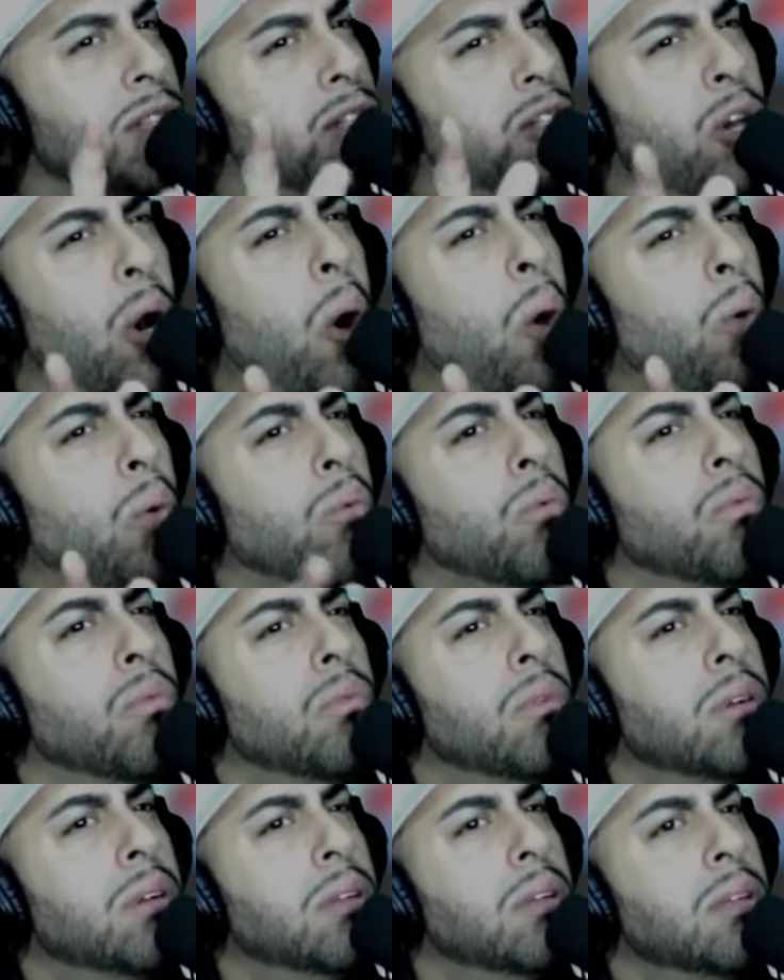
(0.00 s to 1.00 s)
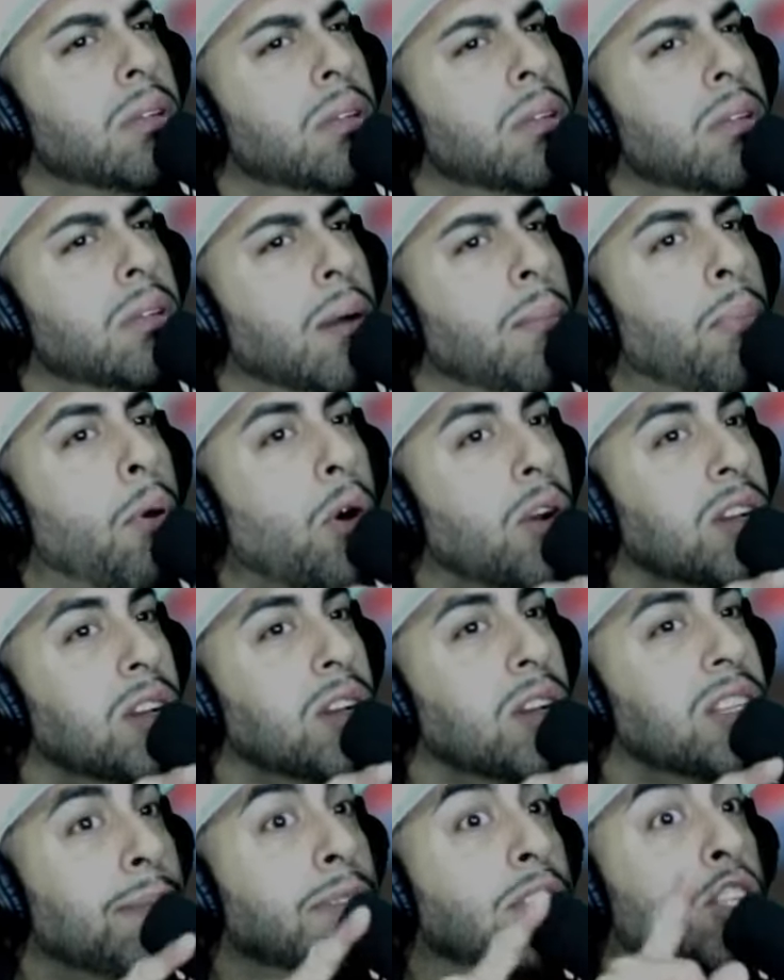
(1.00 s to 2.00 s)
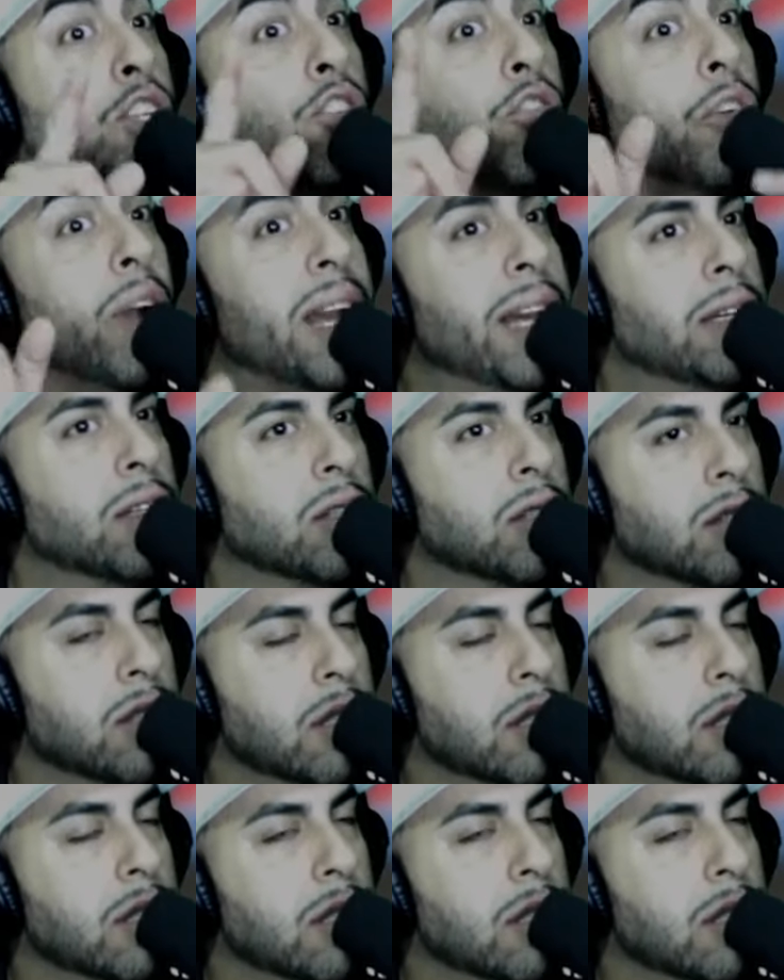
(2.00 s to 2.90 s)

don't. Pork chops grilled